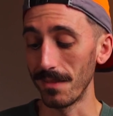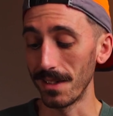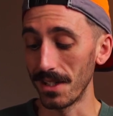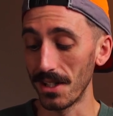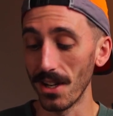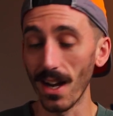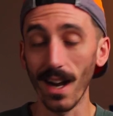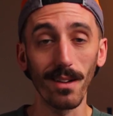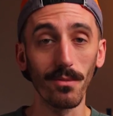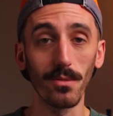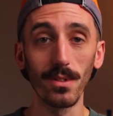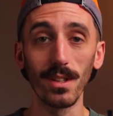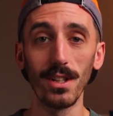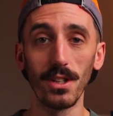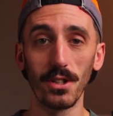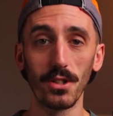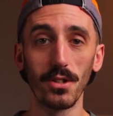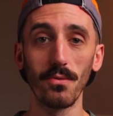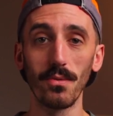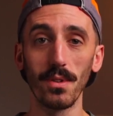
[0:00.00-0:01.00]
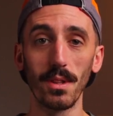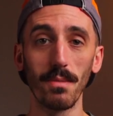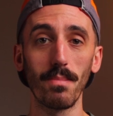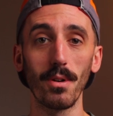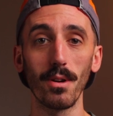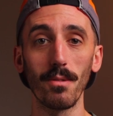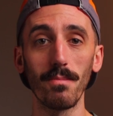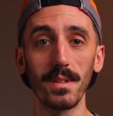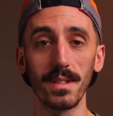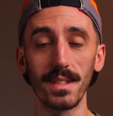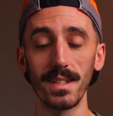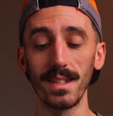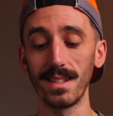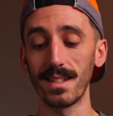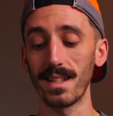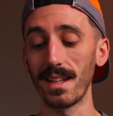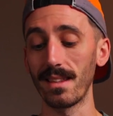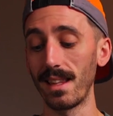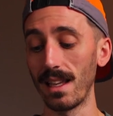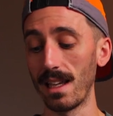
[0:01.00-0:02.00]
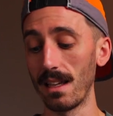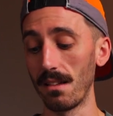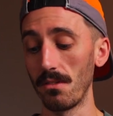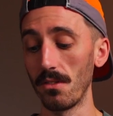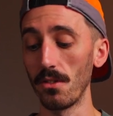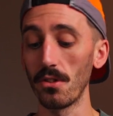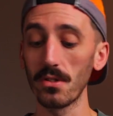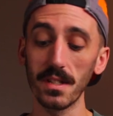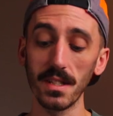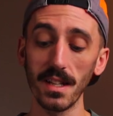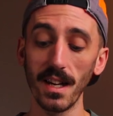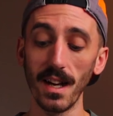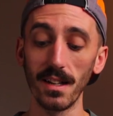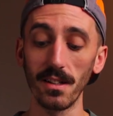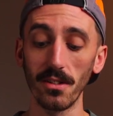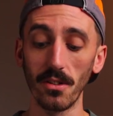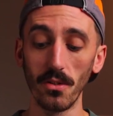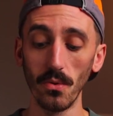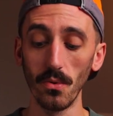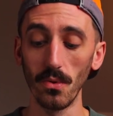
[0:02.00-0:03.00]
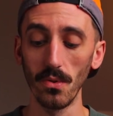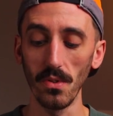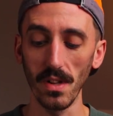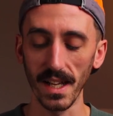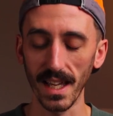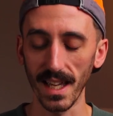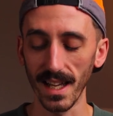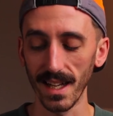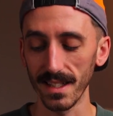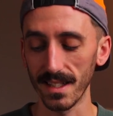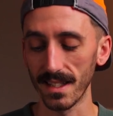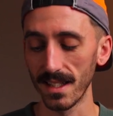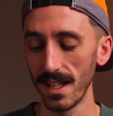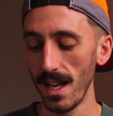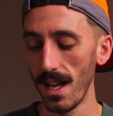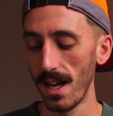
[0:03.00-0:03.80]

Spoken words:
Not really sure what the purpose is. I think it looks kind of cool, I guess,